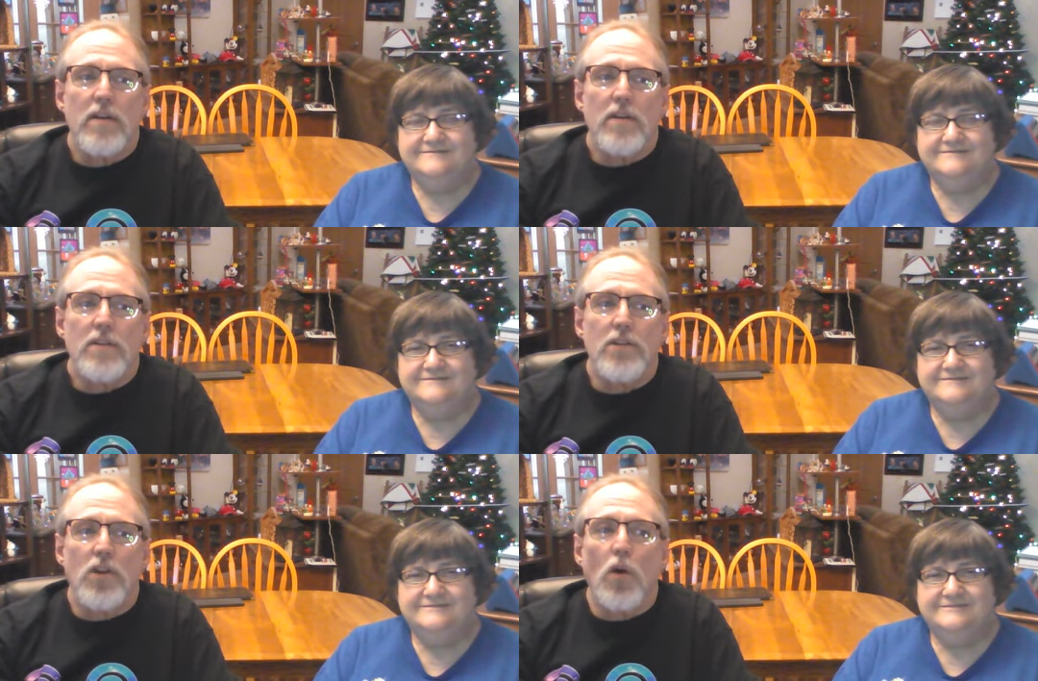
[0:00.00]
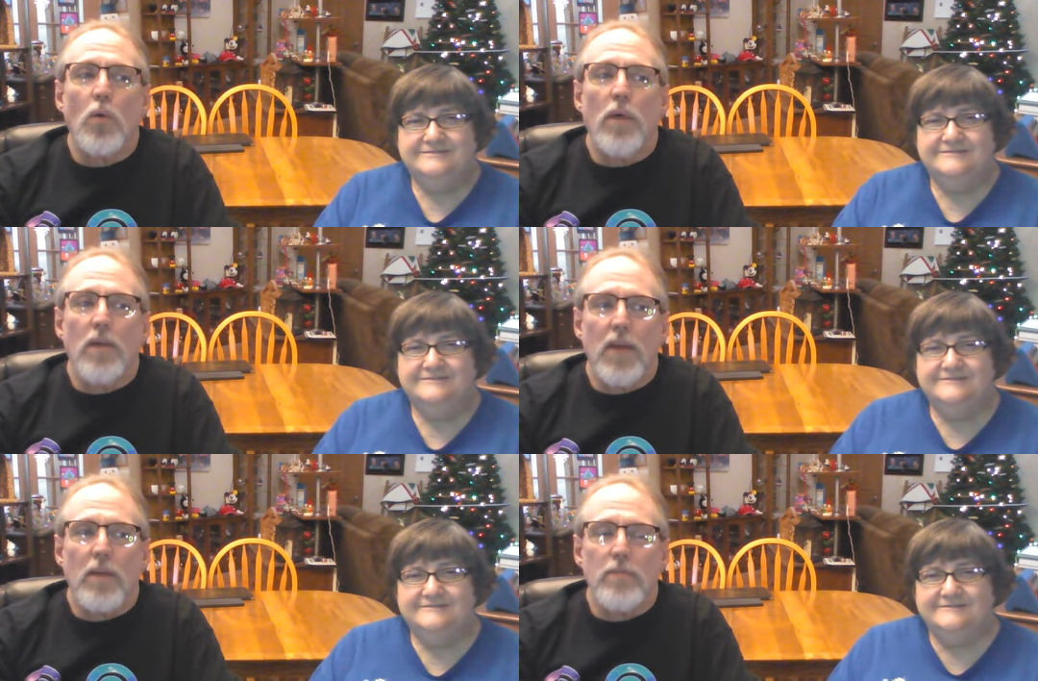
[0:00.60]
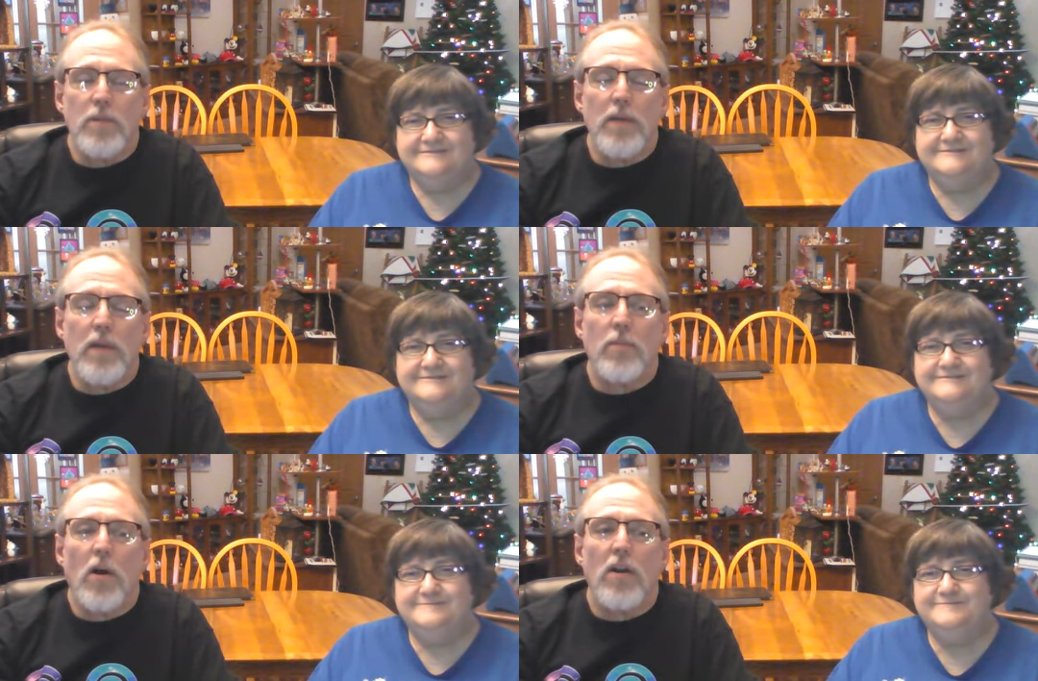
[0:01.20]
Speaker 1: to go with him, to be a
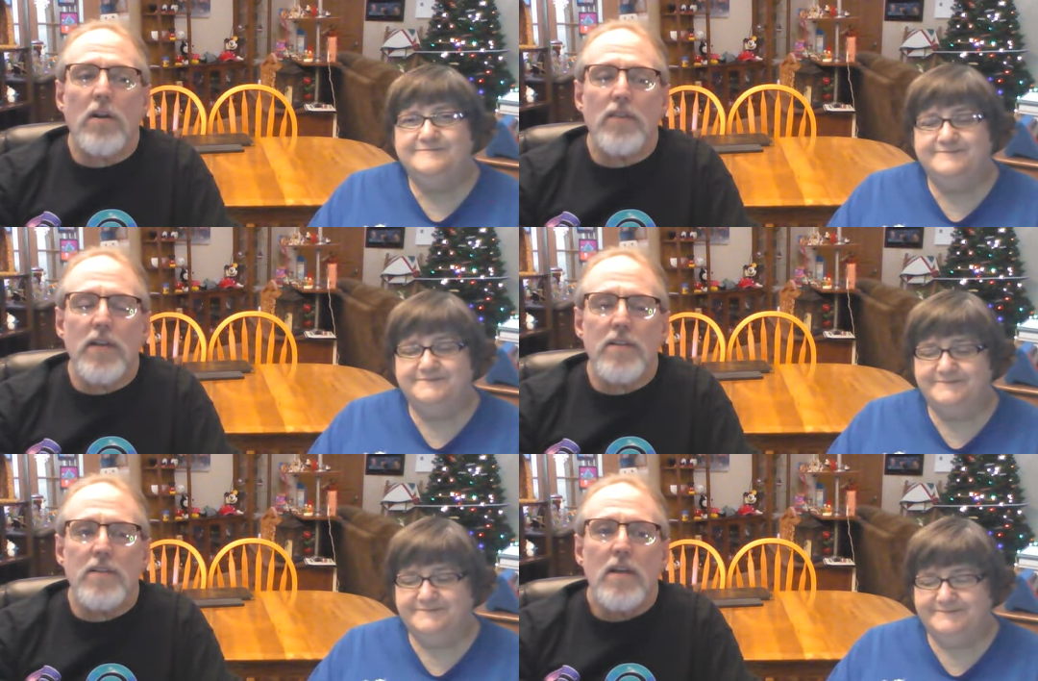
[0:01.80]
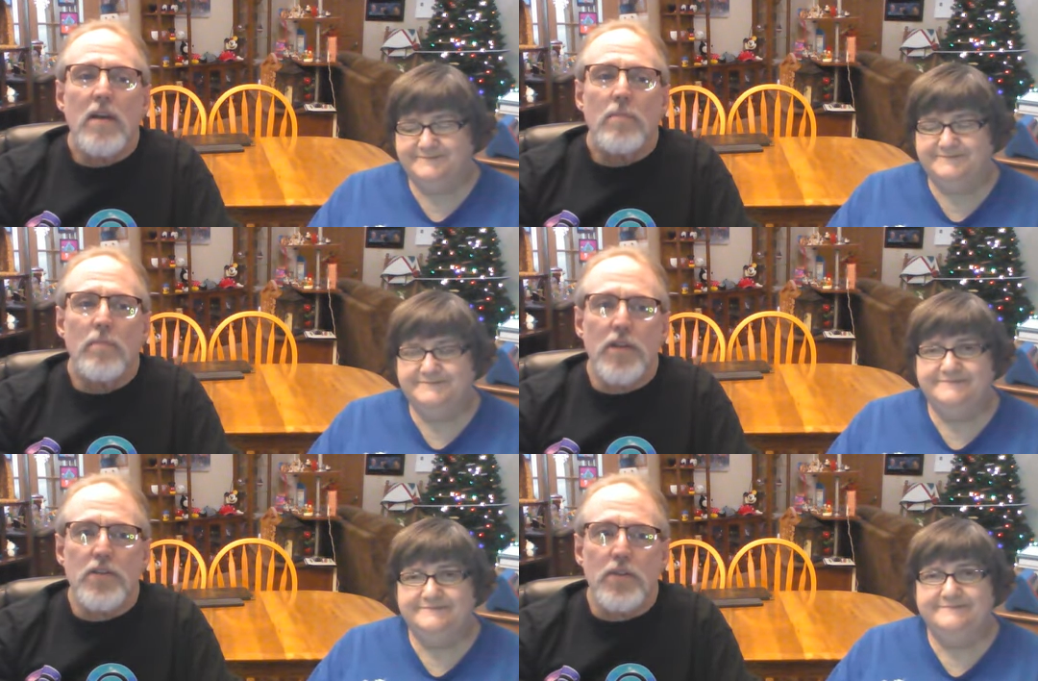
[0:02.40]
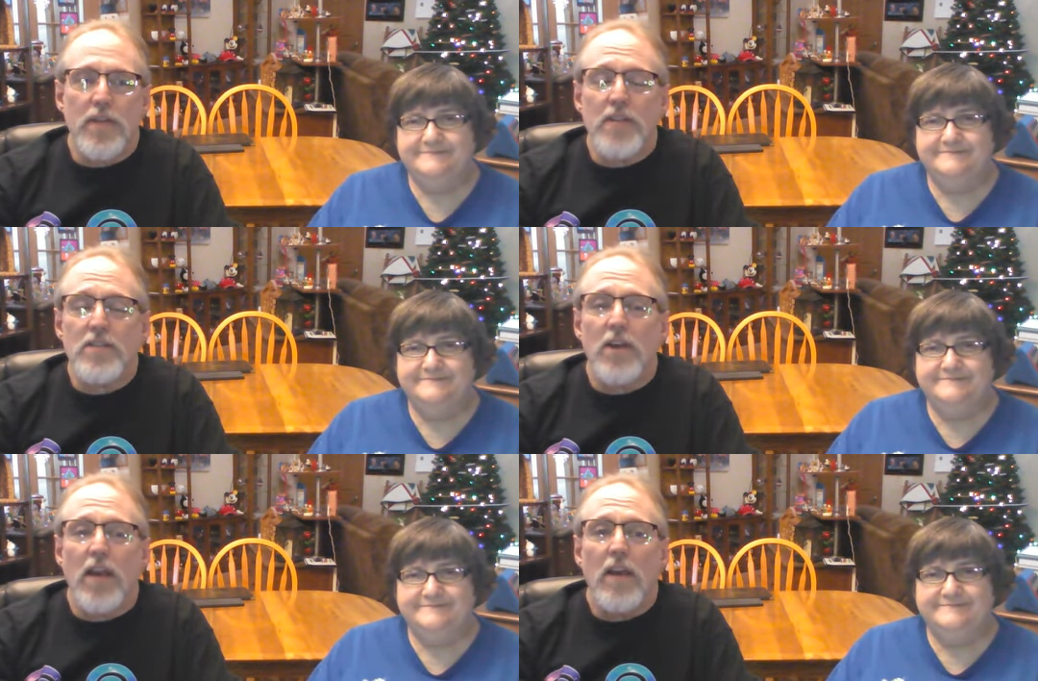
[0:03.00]
part of his ministry.
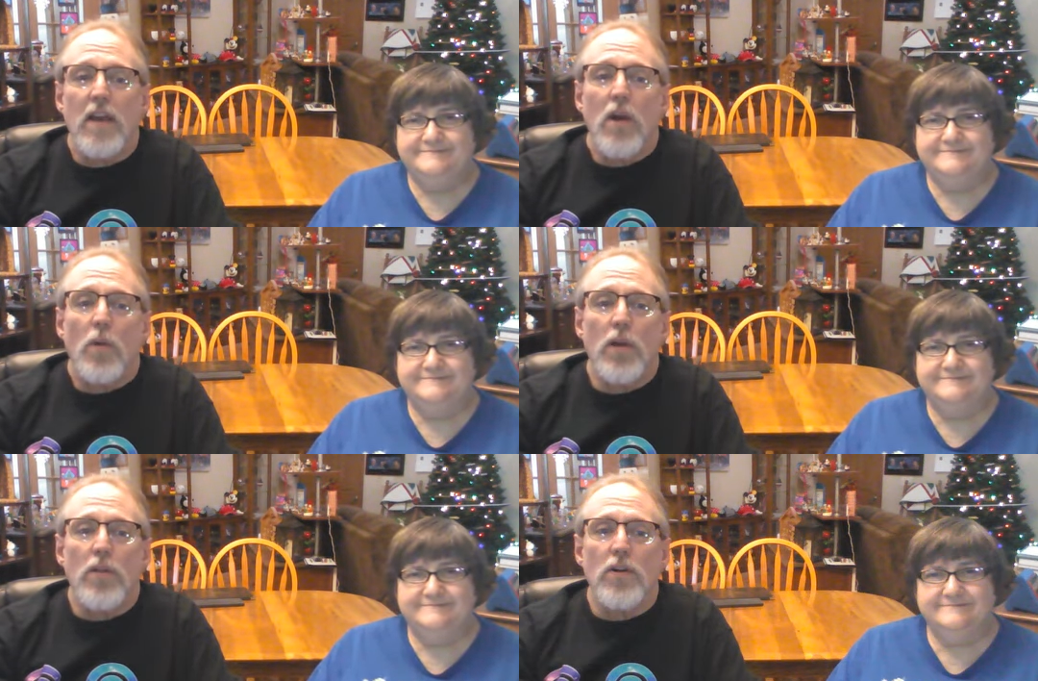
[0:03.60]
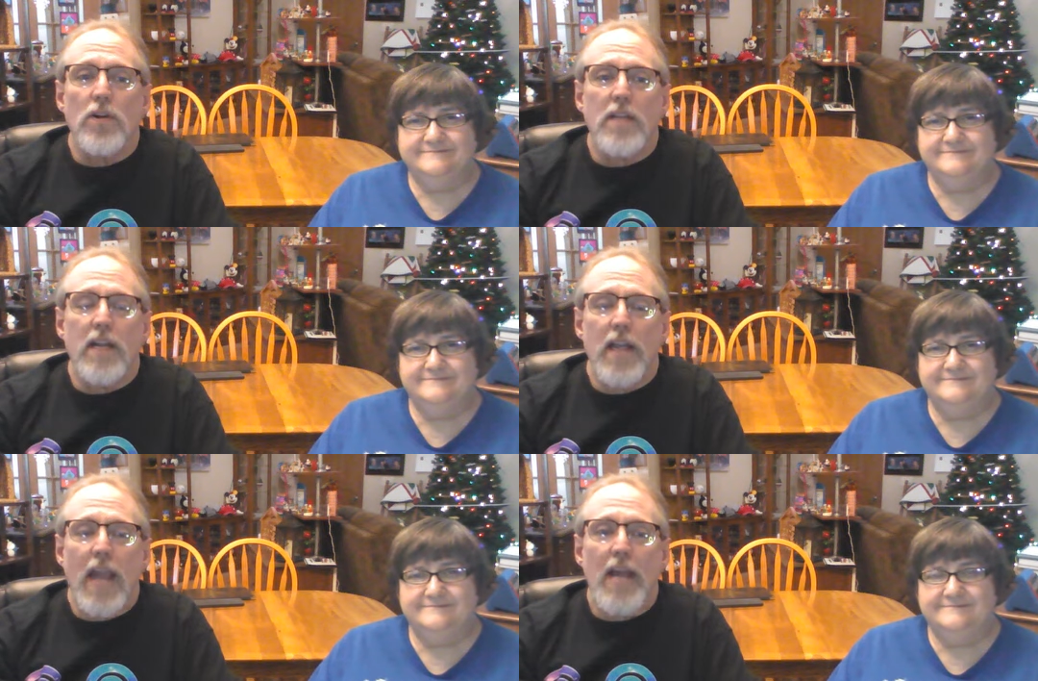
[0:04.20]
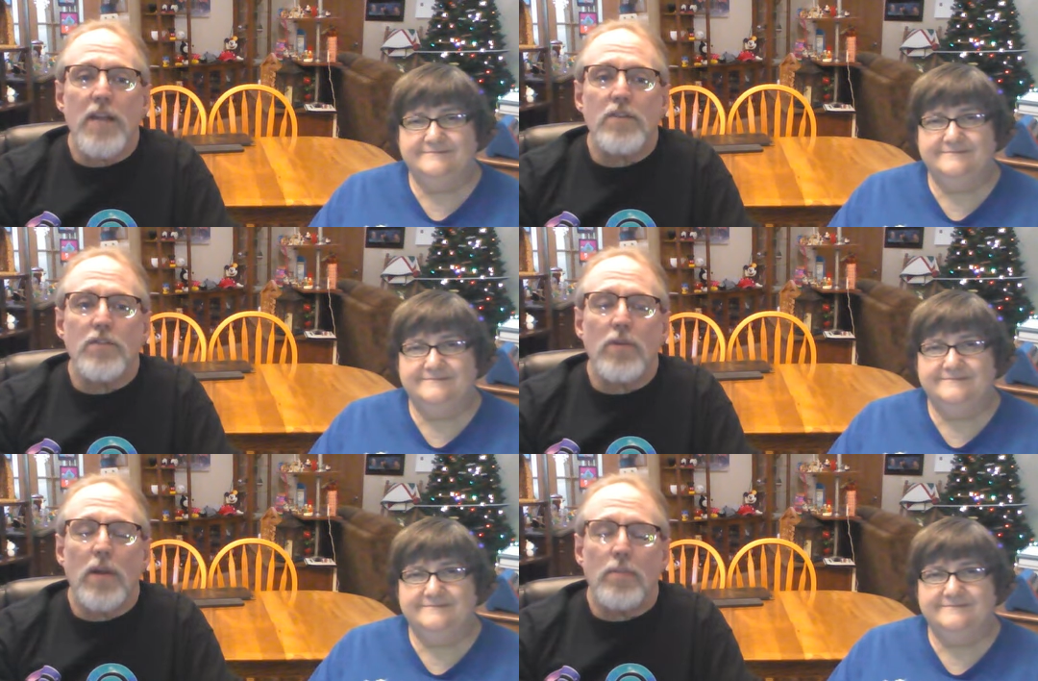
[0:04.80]
Yesterday, we looked at Andrew
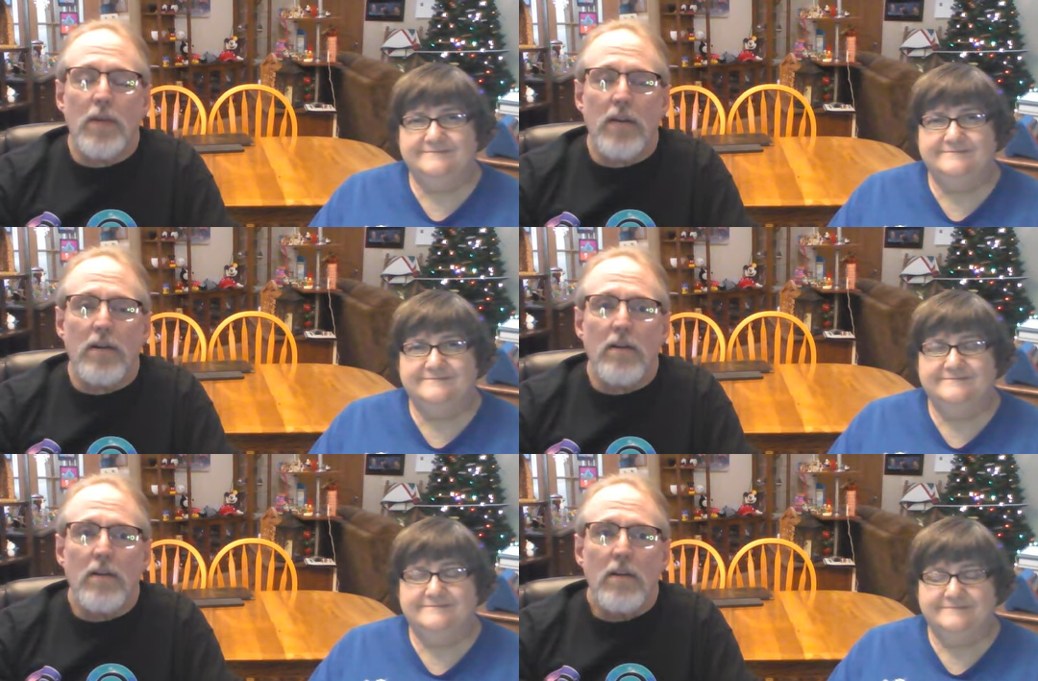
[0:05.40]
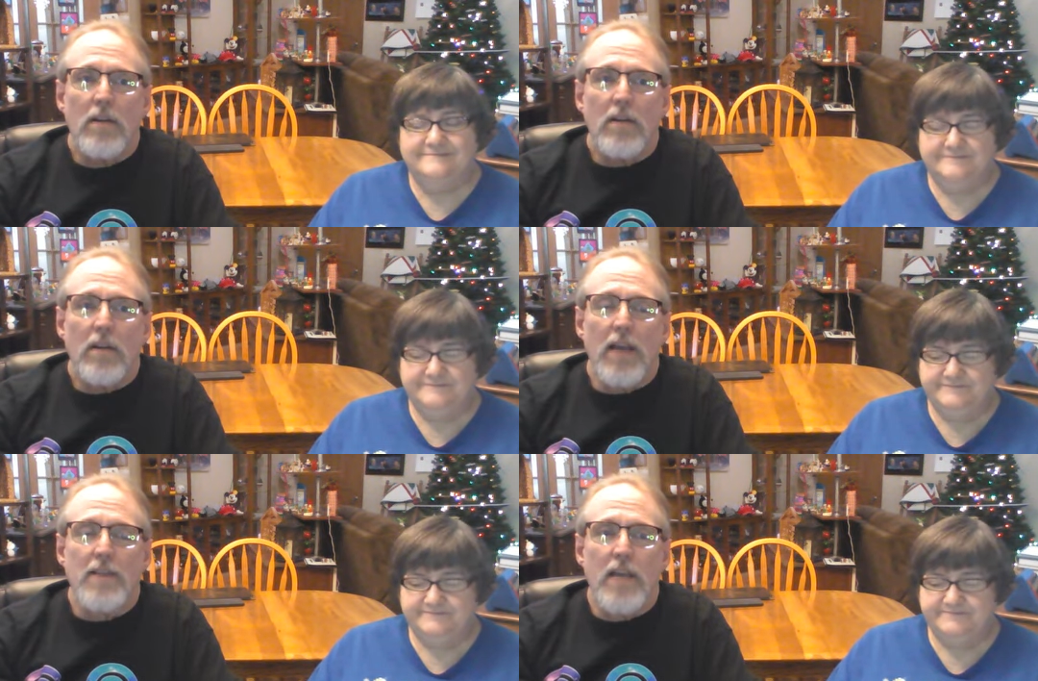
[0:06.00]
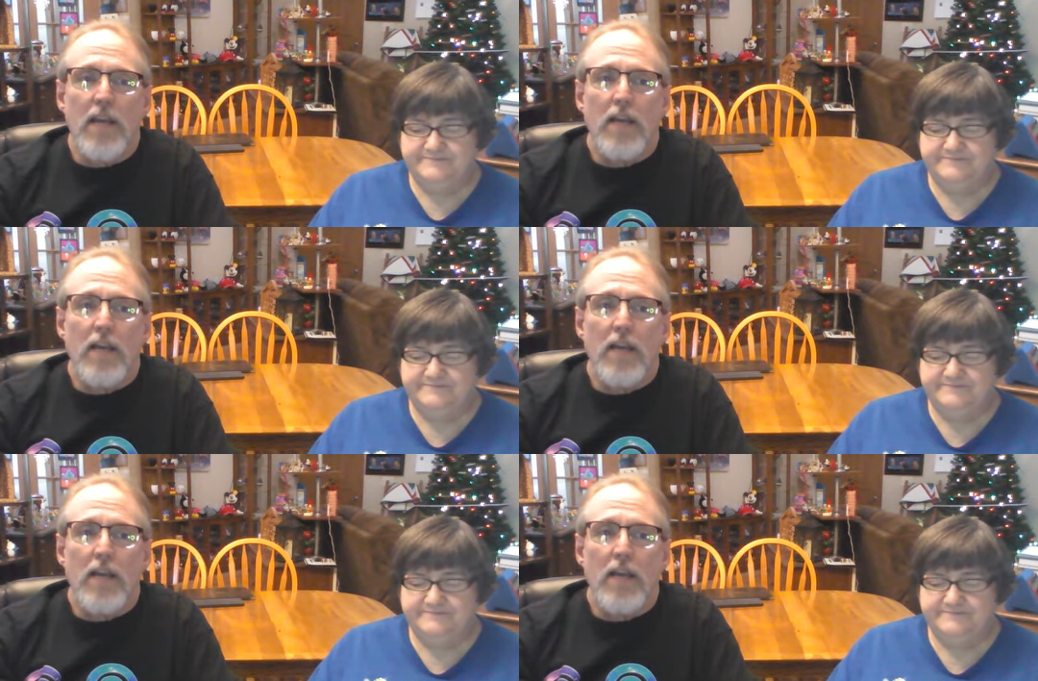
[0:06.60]
and Peter as they